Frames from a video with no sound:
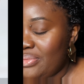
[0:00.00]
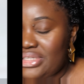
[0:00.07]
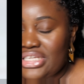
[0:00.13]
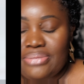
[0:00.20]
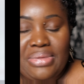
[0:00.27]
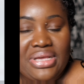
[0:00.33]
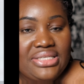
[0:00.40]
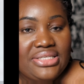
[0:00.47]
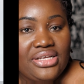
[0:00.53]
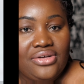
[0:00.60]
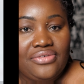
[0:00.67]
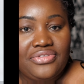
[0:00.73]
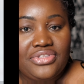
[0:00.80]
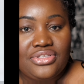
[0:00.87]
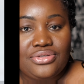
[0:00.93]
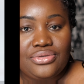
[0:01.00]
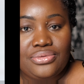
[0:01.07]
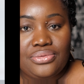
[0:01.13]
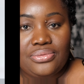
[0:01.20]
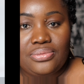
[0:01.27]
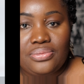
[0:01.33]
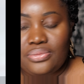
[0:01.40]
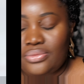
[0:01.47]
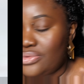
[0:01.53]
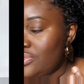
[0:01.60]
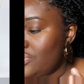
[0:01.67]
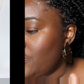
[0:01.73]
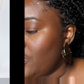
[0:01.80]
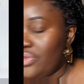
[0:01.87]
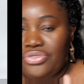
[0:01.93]
limited myself to
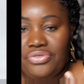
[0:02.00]
2 or